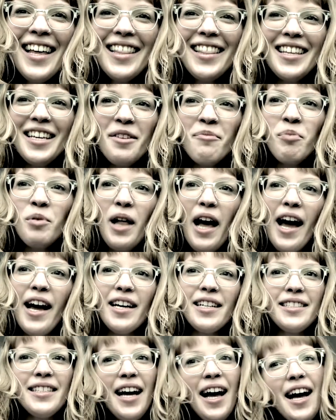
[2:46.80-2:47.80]
the
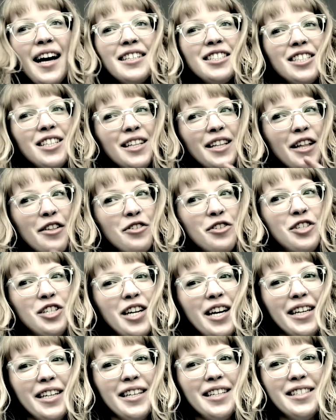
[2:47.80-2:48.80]

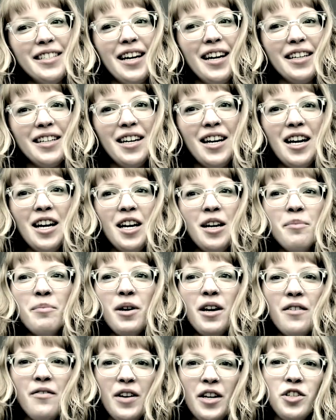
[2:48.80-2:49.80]
black-leatherjacket.com
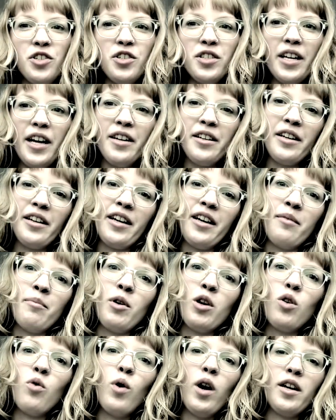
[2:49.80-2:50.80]
Avengers
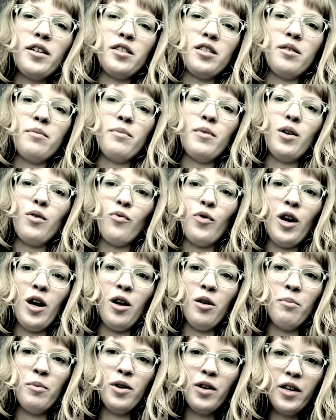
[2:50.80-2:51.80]
Endgame Quantum
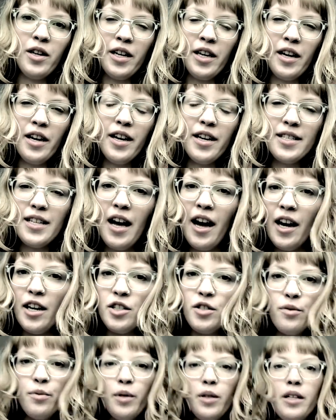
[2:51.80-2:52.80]
Realm hoodie is
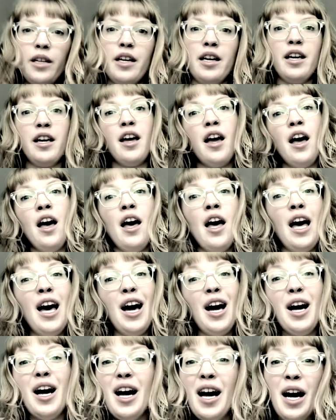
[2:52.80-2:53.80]
actually
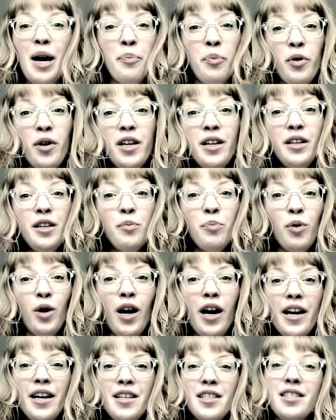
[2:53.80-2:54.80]
a pretty good
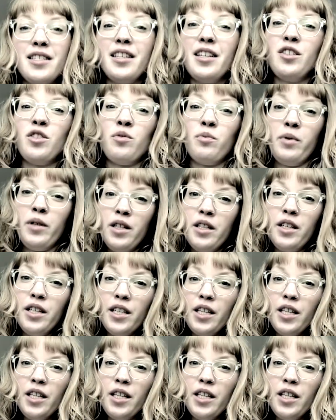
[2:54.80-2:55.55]
price. It's really